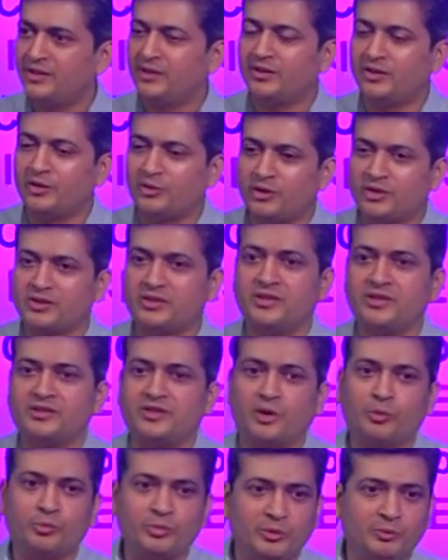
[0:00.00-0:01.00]
The question is
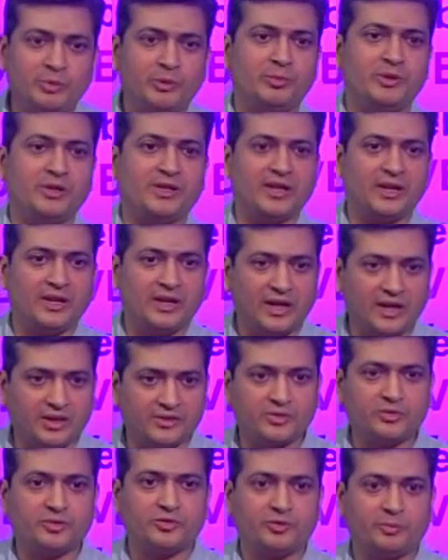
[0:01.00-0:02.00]
how many people can
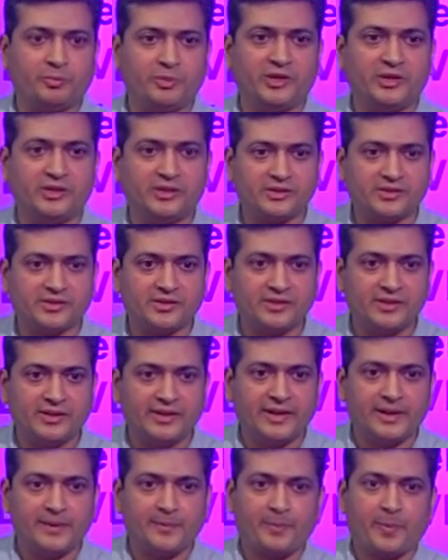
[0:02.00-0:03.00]
last those periods
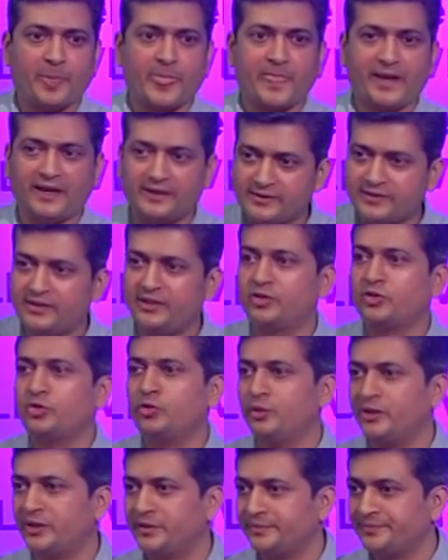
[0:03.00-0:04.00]
and sit
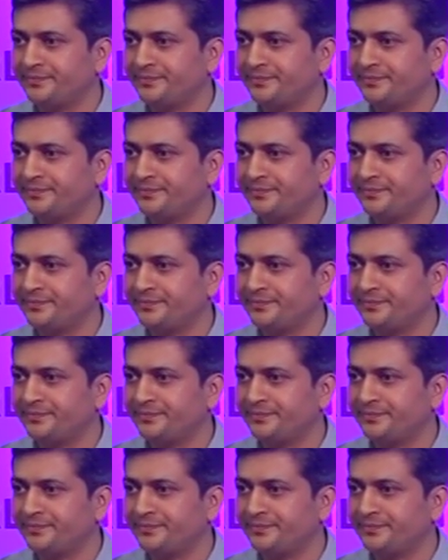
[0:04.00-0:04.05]
through it.